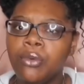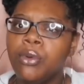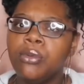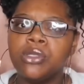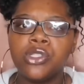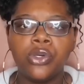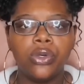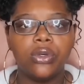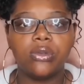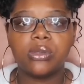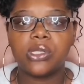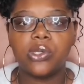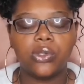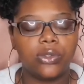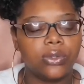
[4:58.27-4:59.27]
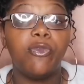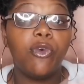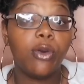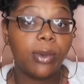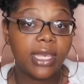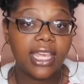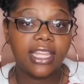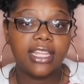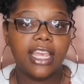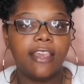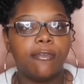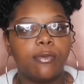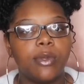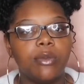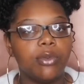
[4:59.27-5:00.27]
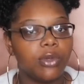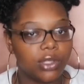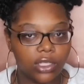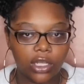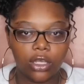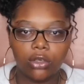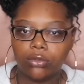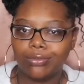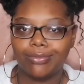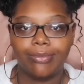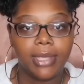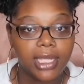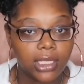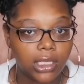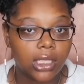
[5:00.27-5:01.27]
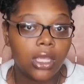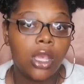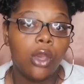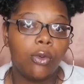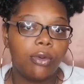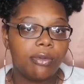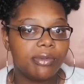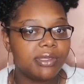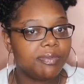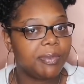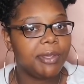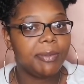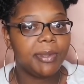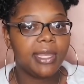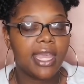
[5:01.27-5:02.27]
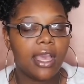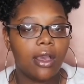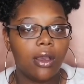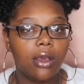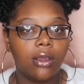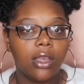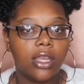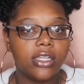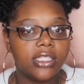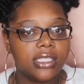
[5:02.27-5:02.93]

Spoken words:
We was cool, it was cool. Before we had left, we were, you know, meddling. We was peeping out her